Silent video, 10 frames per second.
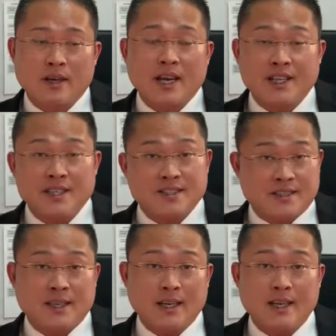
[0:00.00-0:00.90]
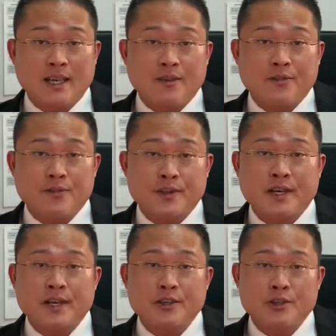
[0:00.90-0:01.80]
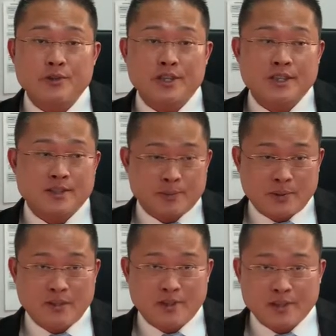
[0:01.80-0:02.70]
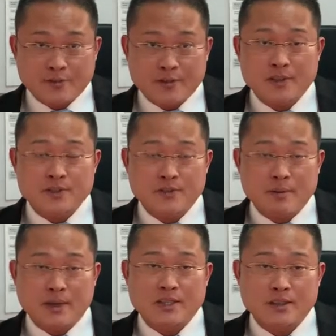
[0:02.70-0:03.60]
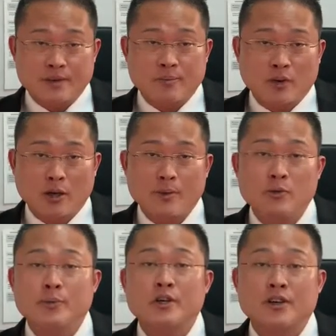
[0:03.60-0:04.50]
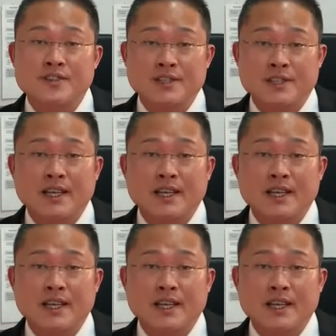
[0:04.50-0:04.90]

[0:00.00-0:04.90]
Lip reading: Any sick leave taken during this period, the first 3 months of employment, will be considered